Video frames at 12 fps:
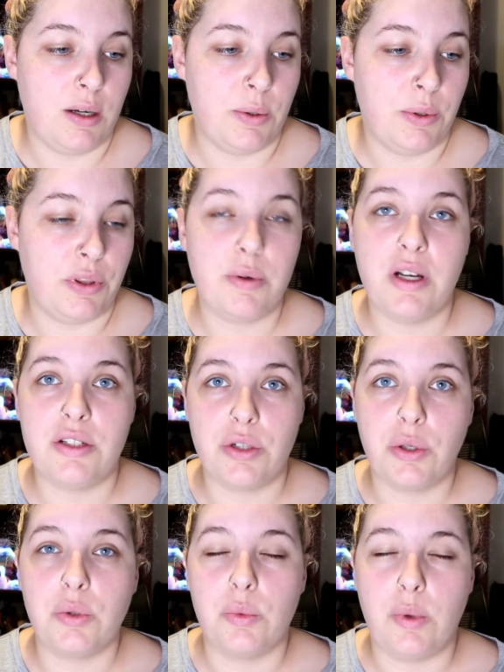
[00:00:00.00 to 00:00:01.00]
Although I
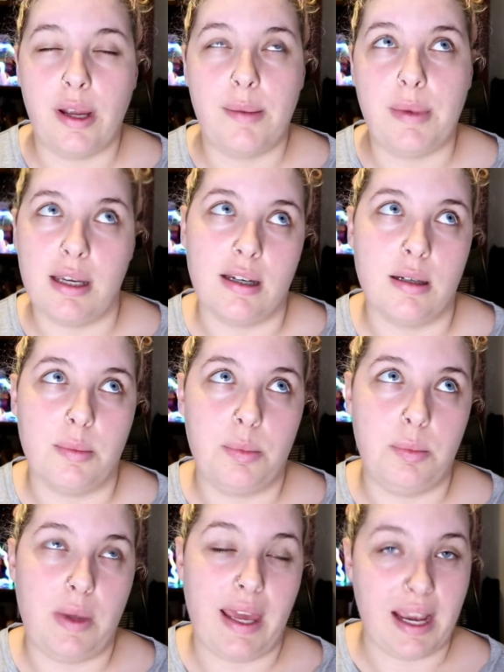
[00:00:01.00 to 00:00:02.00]
don't wear makeup
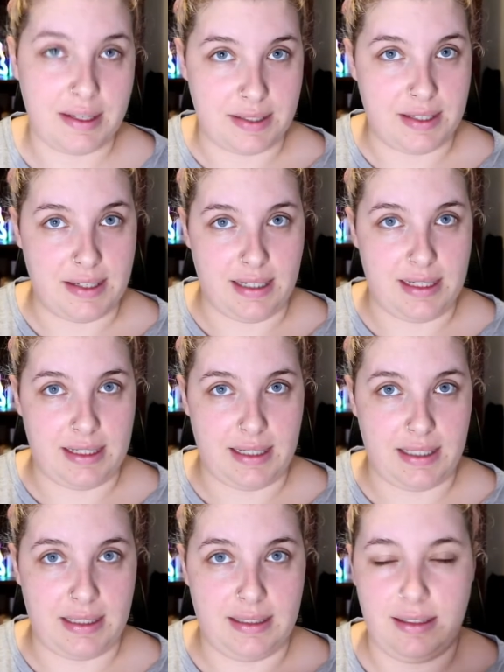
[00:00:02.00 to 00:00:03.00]

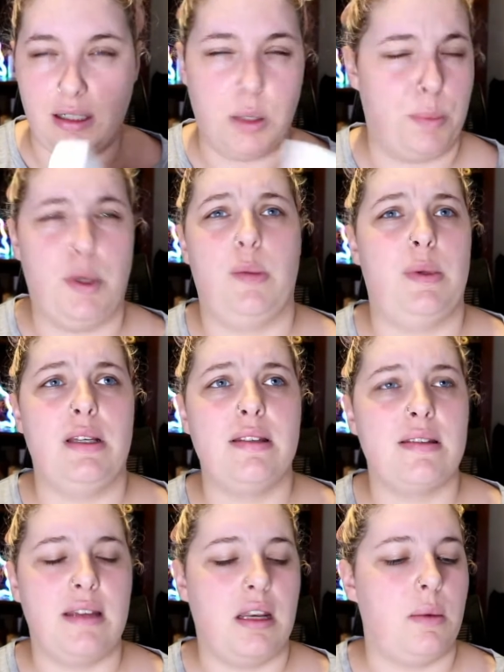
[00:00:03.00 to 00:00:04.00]
exercising on
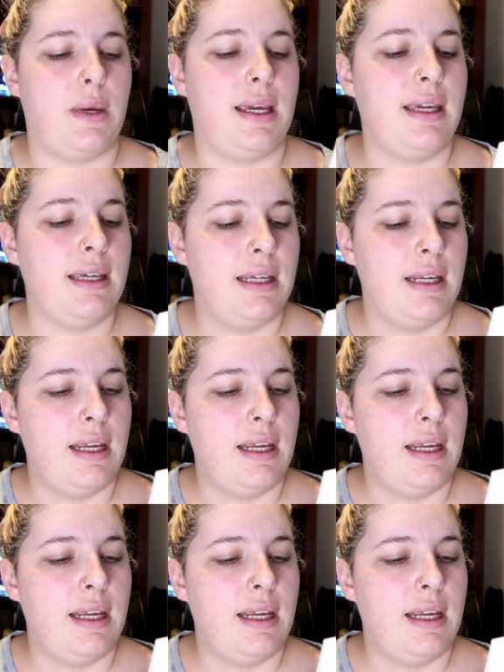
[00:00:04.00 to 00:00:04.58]
purpose anyway,